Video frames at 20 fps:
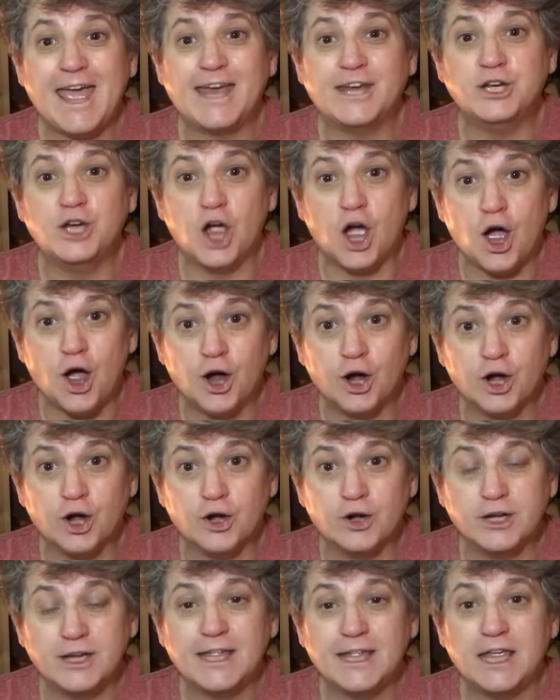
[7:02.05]
had
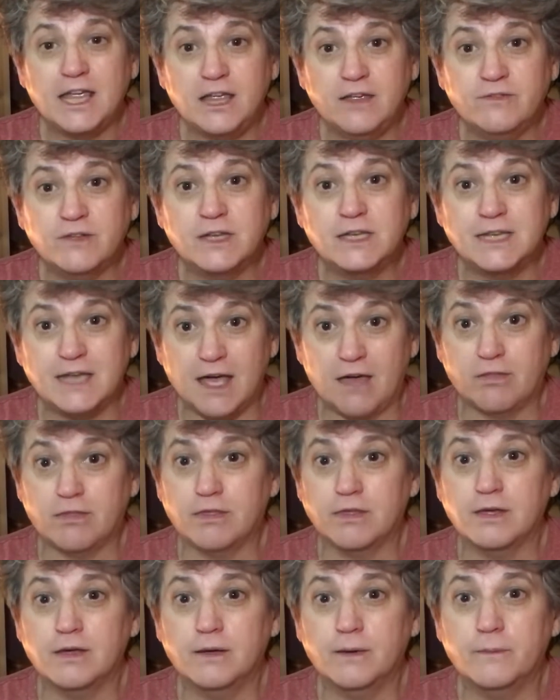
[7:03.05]
conquered even death.
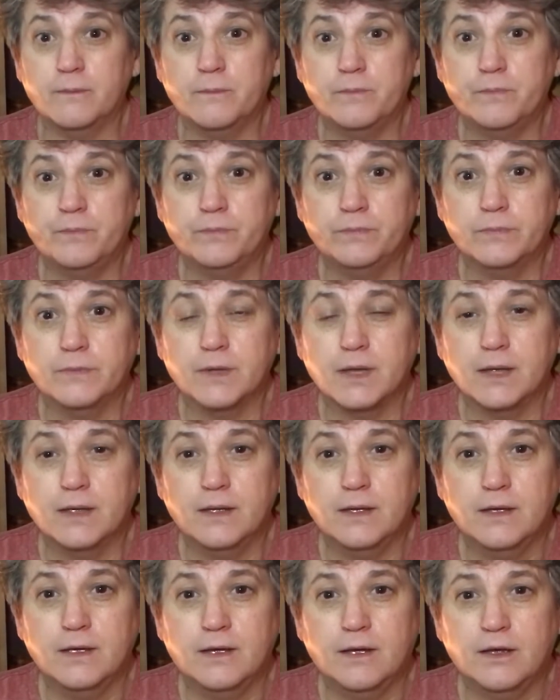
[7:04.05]

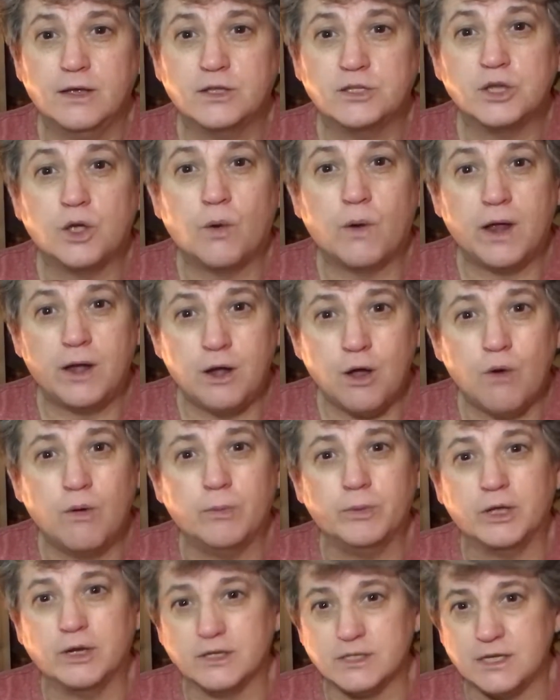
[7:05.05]
So I know
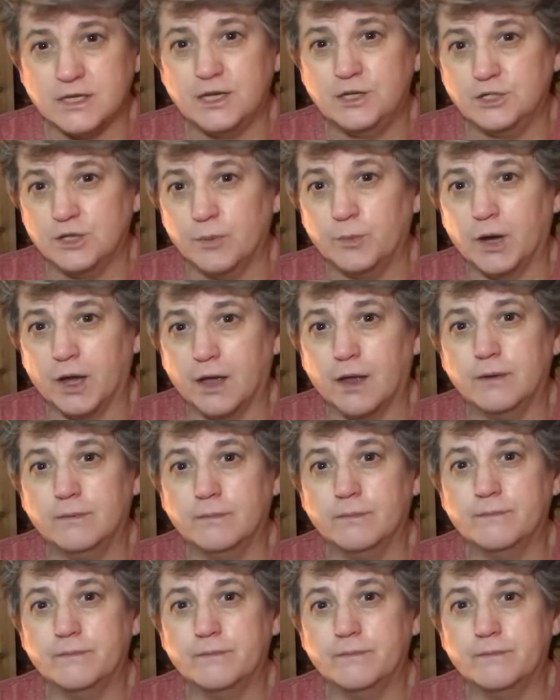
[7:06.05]
I'm going to see Jim again.